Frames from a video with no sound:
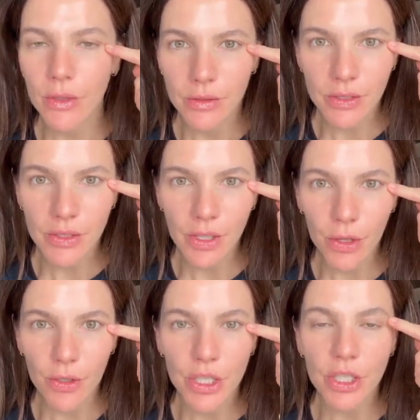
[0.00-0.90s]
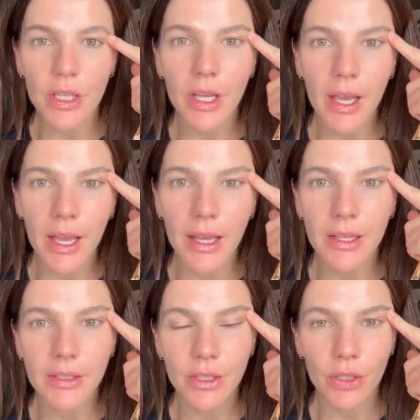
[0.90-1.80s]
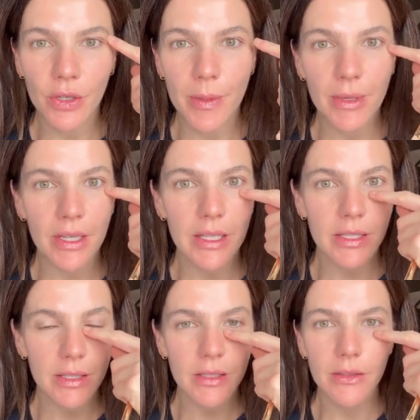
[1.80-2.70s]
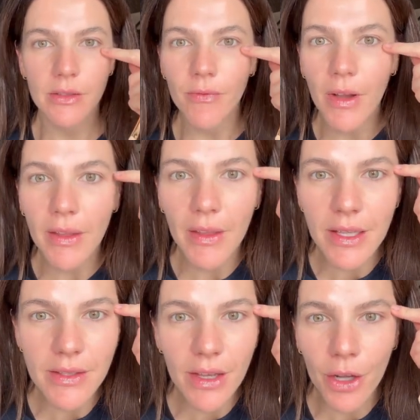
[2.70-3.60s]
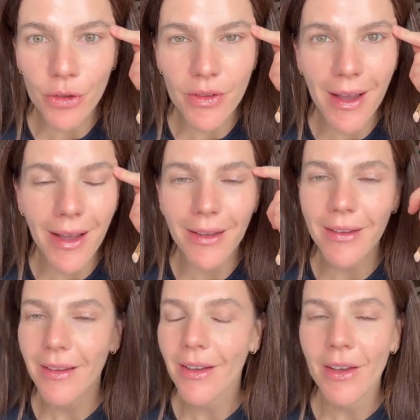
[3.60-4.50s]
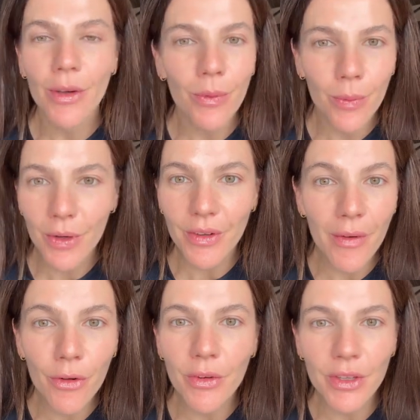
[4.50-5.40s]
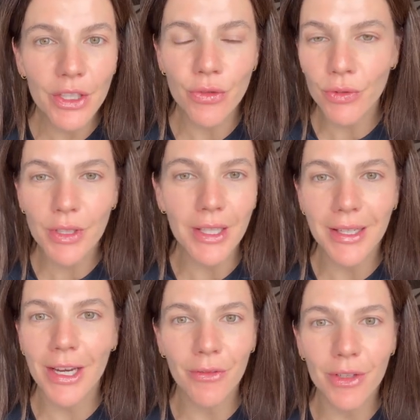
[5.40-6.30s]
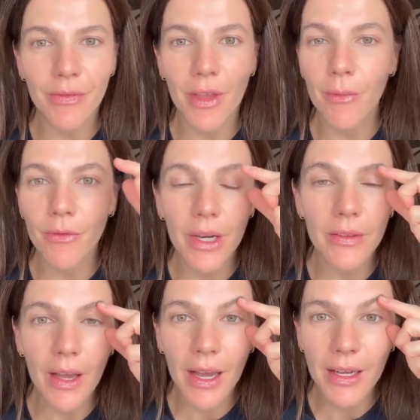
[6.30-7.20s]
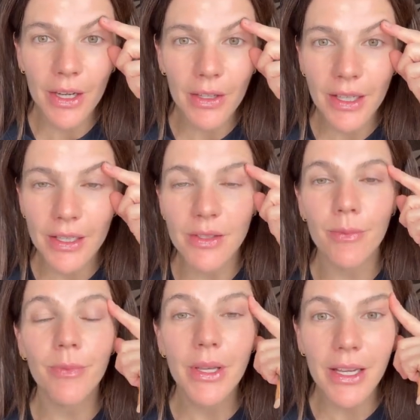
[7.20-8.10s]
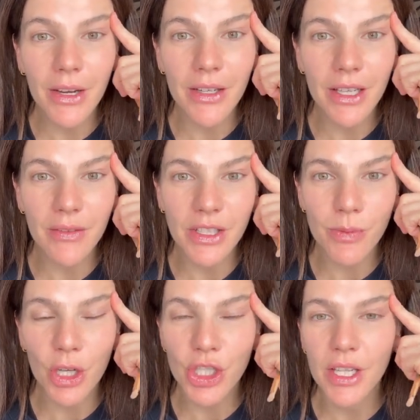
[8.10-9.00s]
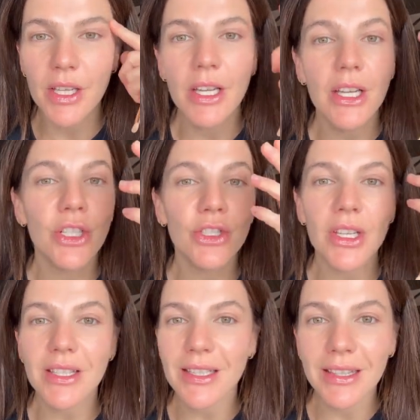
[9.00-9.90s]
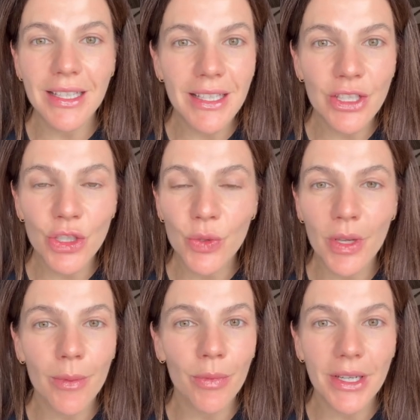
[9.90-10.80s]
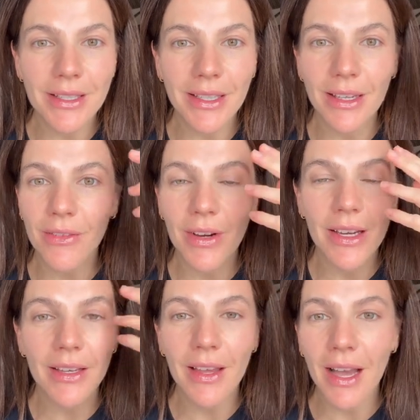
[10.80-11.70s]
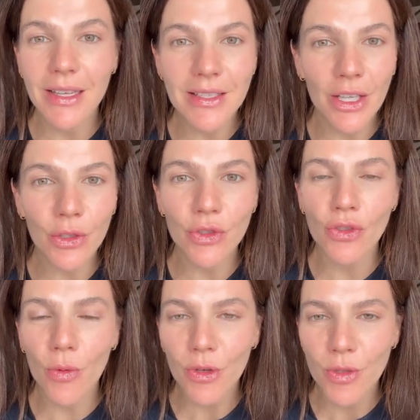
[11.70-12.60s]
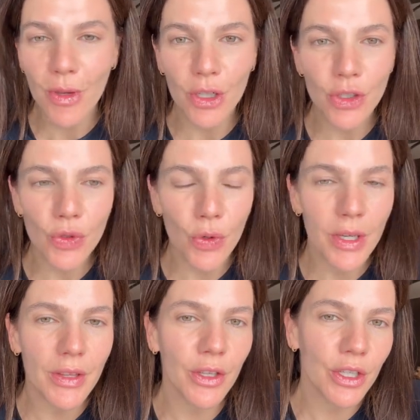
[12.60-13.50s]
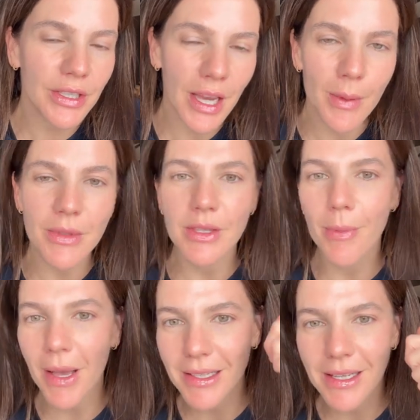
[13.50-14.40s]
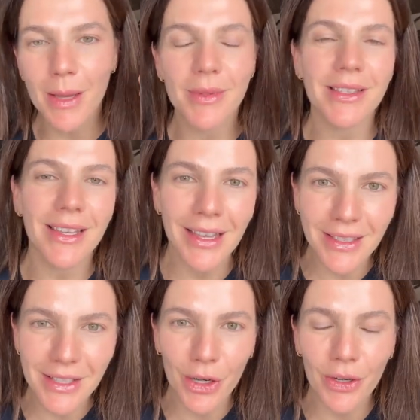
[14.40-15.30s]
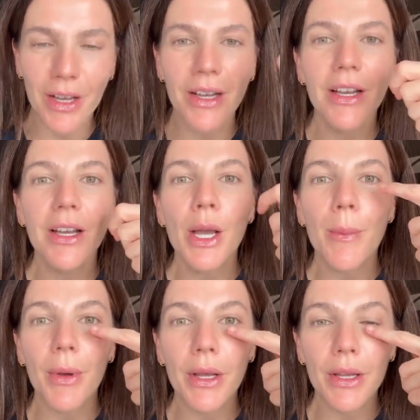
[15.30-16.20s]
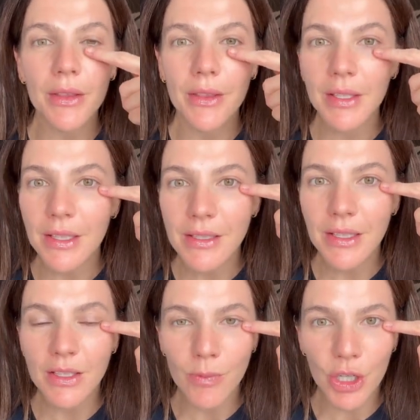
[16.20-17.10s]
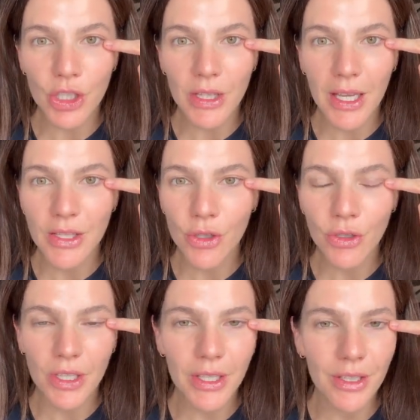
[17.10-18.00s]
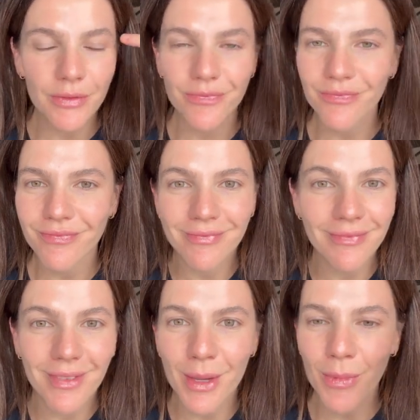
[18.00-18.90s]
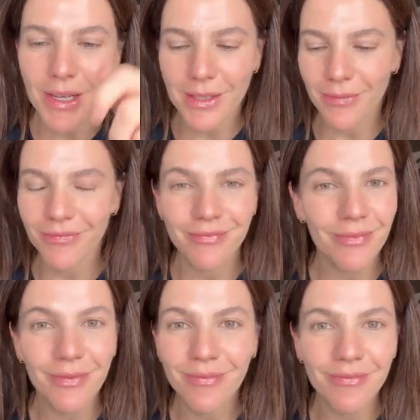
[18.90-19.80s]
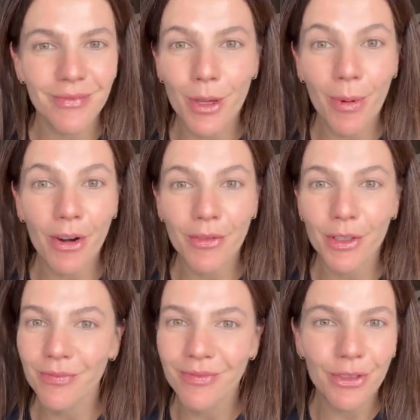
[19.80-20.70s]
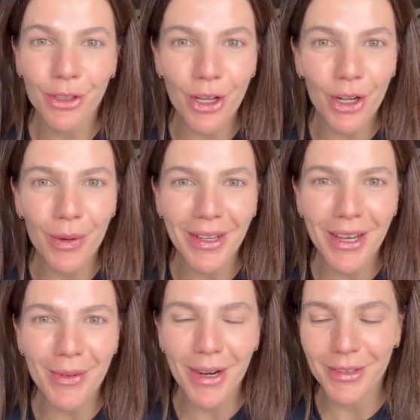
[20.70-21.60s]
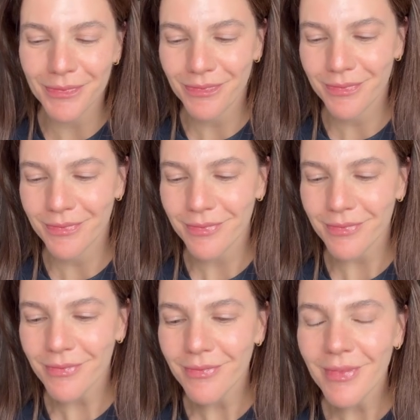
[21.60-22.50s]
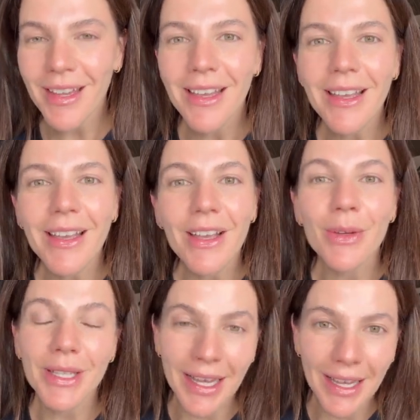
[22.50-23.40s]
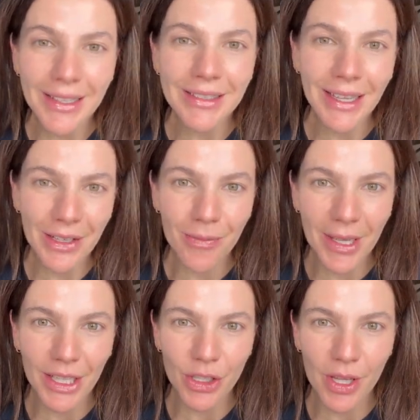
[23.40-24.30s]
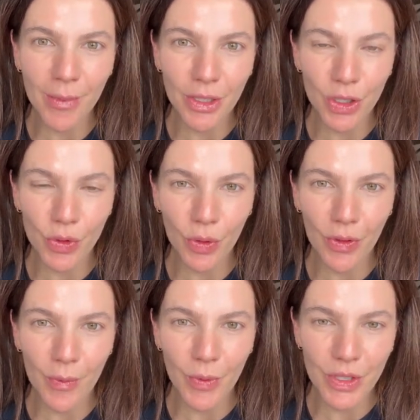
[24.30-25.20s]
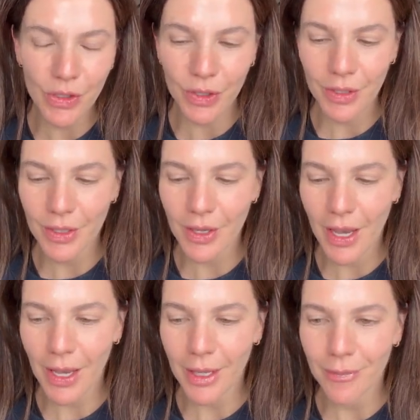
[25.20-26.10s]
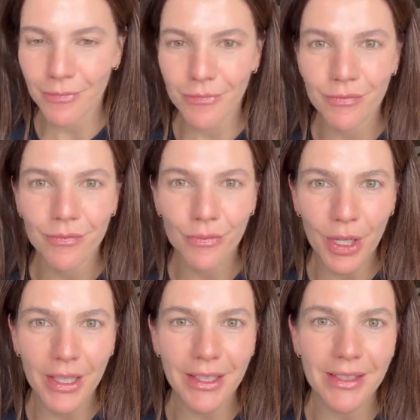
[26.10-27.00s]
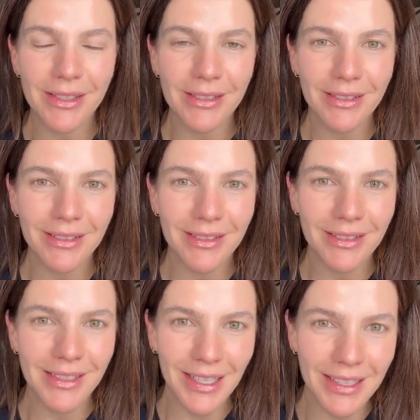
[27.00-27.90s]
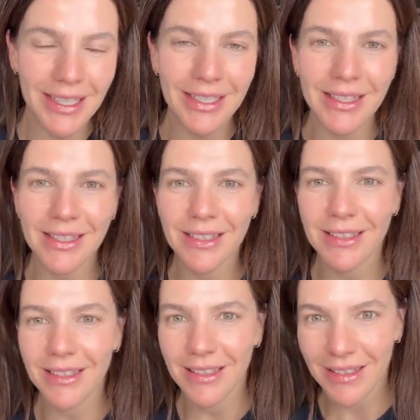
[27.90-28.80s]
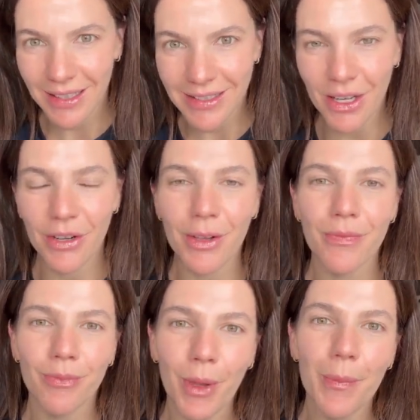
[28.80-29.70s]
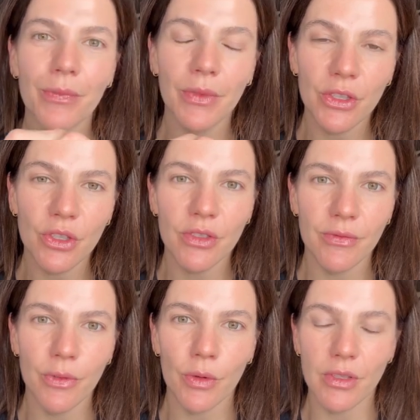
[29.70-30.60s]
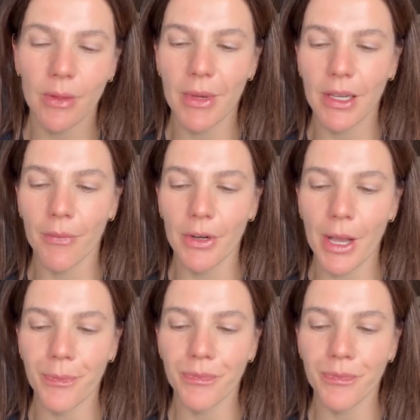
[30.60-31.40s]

discoloration and crepiness, some fine lines under the eye. We're never really truly going to get rid of them, right? The eye area is a big area of expression. Just lean into embracing it, right? The eyes tell so much about our story, the good times, the bad times, etc. But these expression lines under here, embrace them. They're part of you. They're not going anywhere. We can kind of manage them and control them with certain products, techniques, etc. But let's just focus on makeup for now.